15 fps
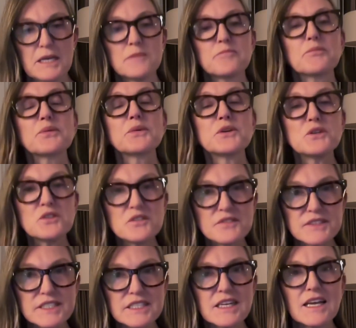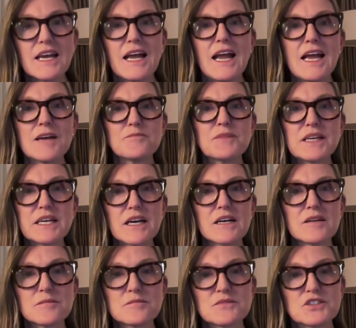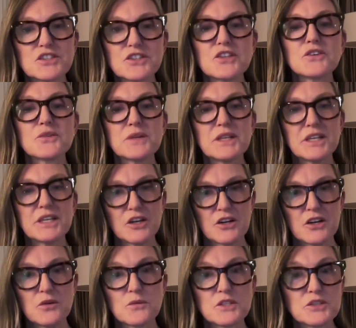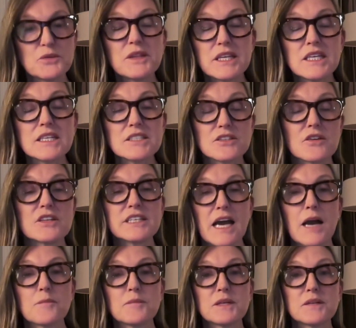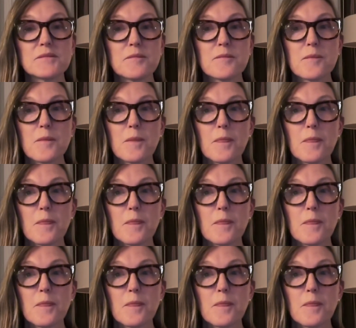improved and becomes de rigueur, which we think is going to happen.